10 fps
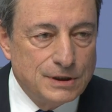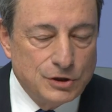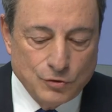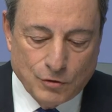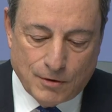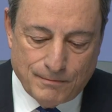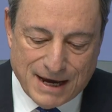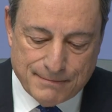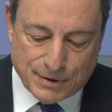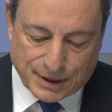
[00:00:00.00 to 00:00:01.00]
Euro
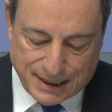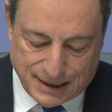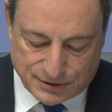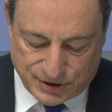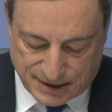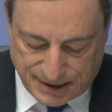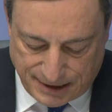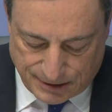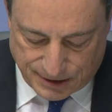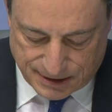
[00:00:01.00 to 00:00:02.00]
member countries'
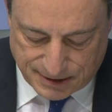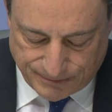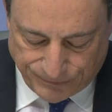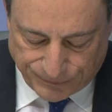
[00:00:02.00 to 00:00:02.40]
leaders